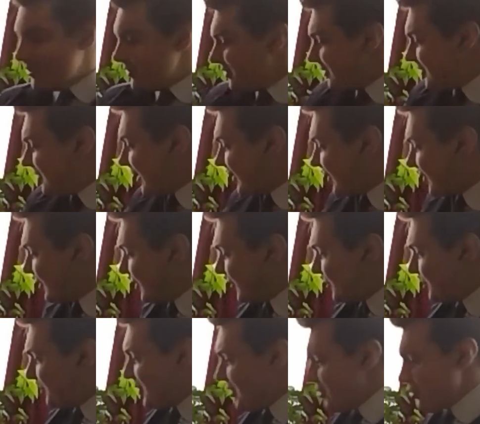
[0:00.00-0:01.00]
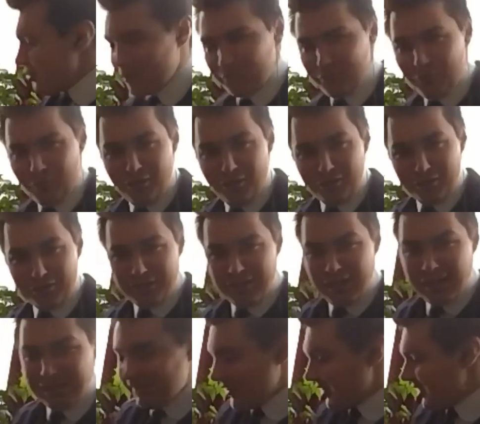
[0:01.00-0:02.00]
next to this beautiful
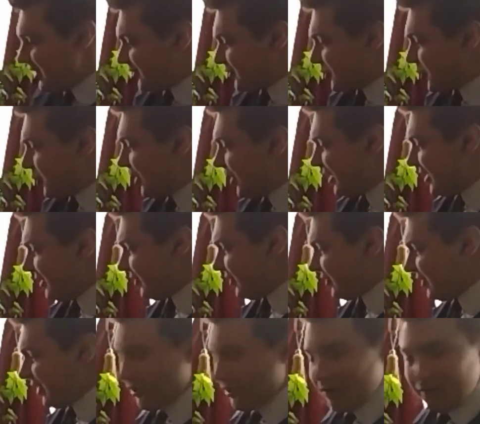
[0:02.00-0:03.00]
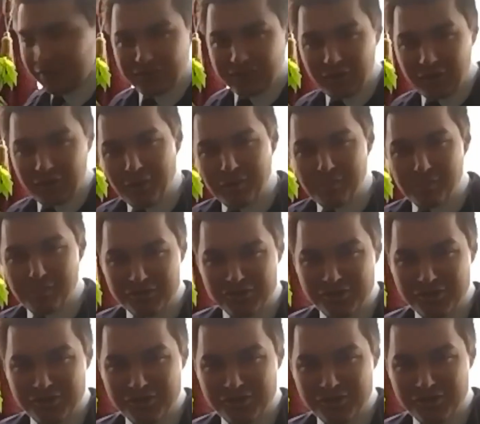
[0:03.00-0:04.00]
1920s Singer sewing machine.